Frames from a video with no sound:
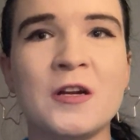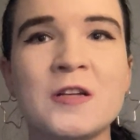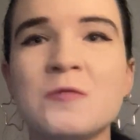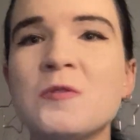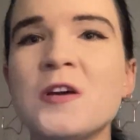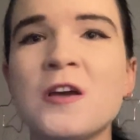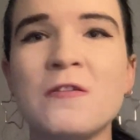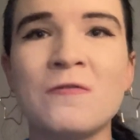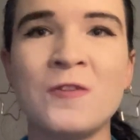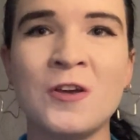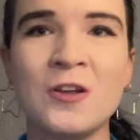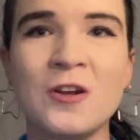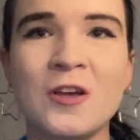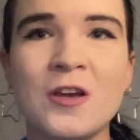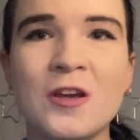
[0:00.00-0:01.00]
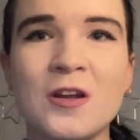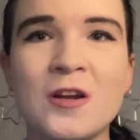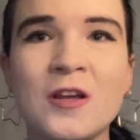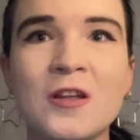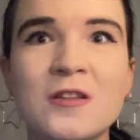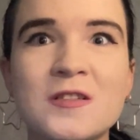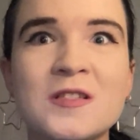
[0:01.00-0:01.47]
That's why I think
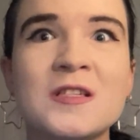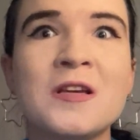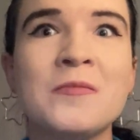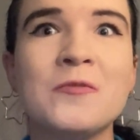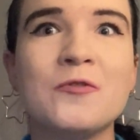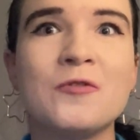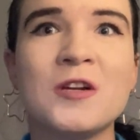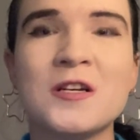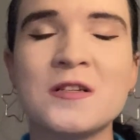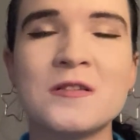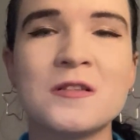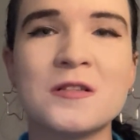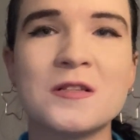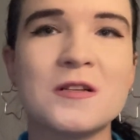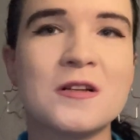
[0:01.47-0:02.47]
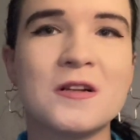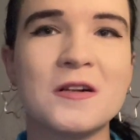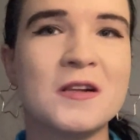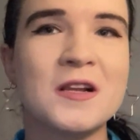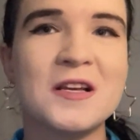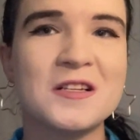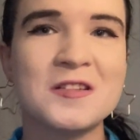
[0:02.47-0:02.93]
they seem to last
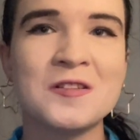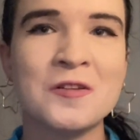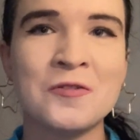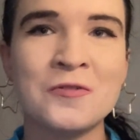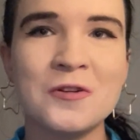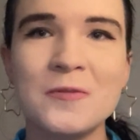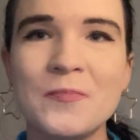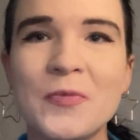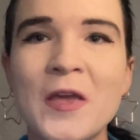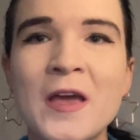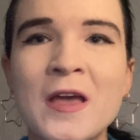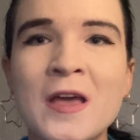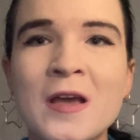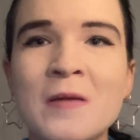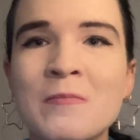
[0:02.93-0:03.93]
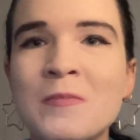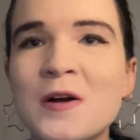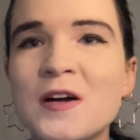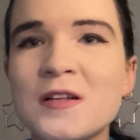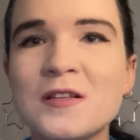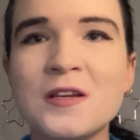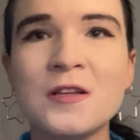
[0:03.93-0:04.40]
less long,
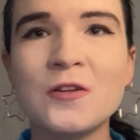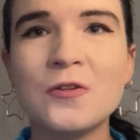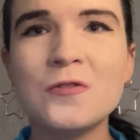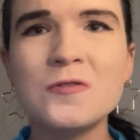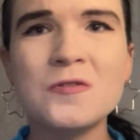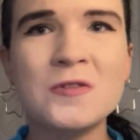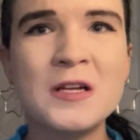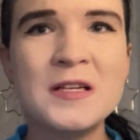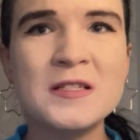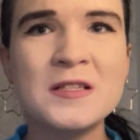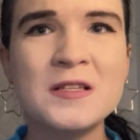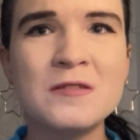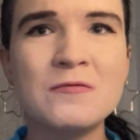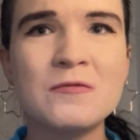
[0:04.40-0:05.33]
but it also lasted